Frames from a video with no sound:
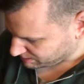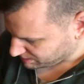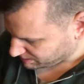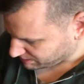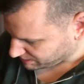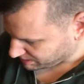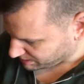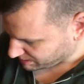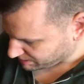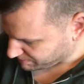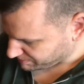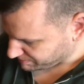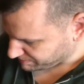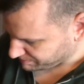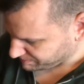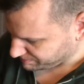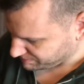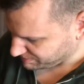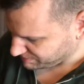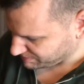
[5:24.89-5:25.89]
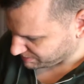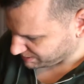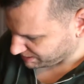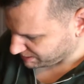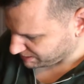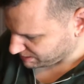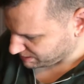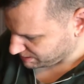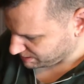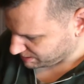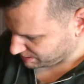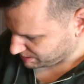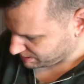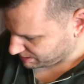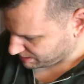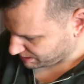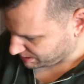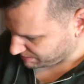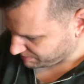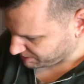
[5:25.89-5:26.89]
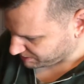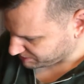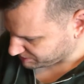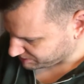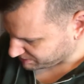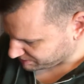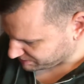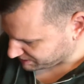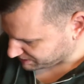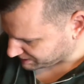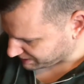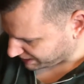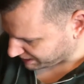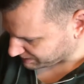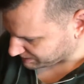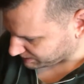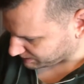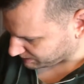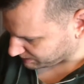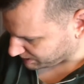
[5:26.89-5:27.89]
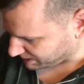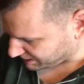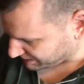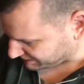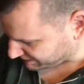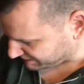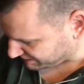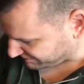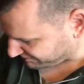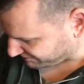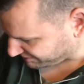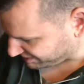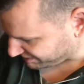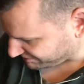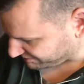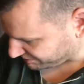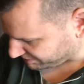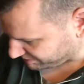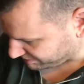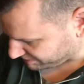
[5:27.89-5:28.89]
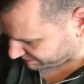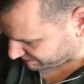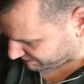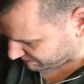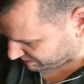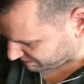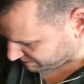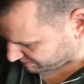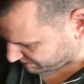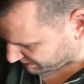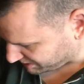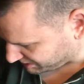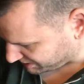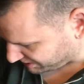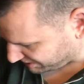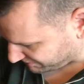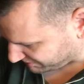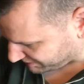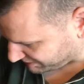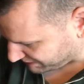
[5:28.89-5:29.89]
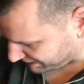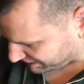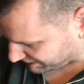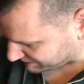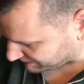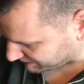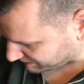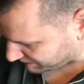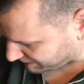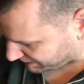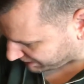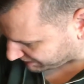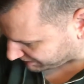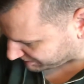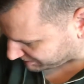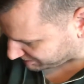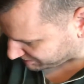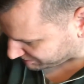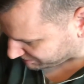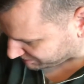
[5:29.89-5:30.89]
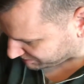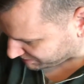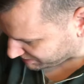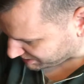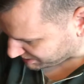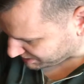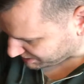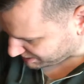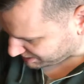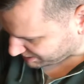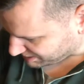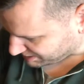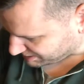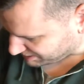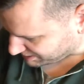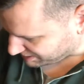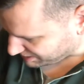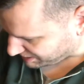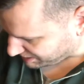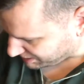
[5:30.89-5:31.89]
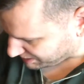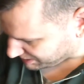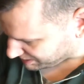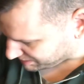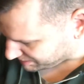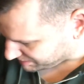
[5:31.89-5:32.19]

I'm not sure this adds a lot to the flavor, but it definitely adds a lot to the